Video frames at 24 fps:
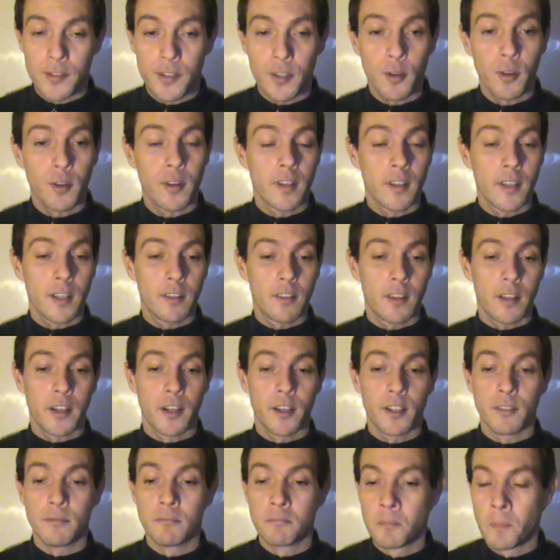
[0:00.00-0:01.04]
So you can get
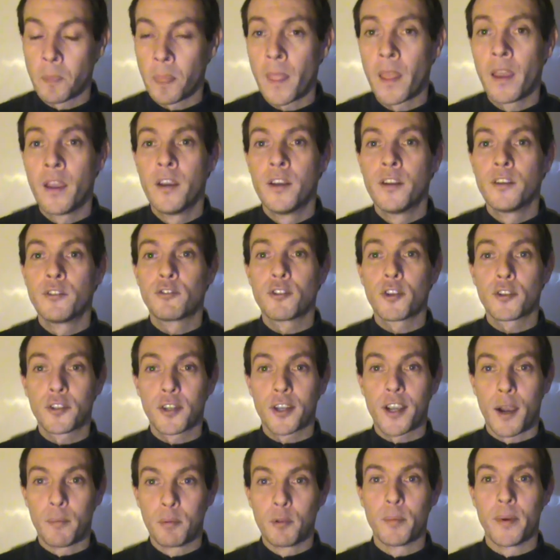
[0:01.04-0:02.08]
there in just a
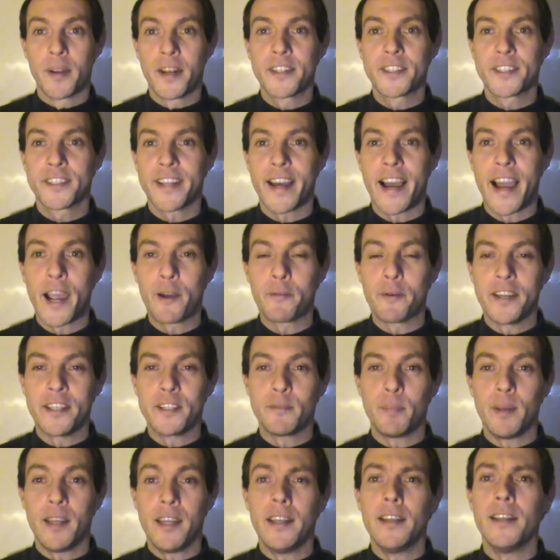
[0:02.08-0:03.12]
couple of minutes at highway
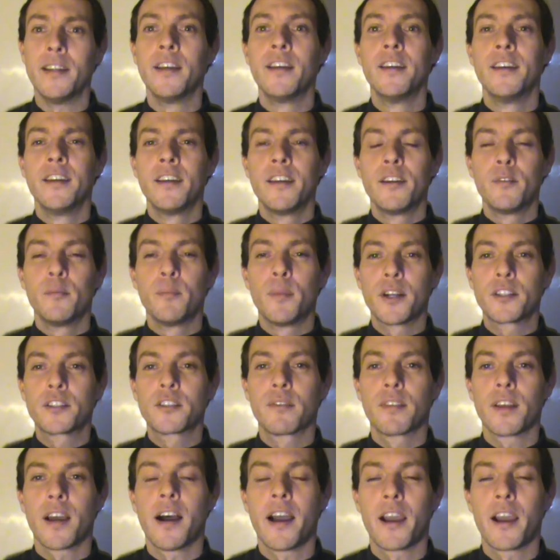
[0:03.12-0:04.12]
speed. Much of the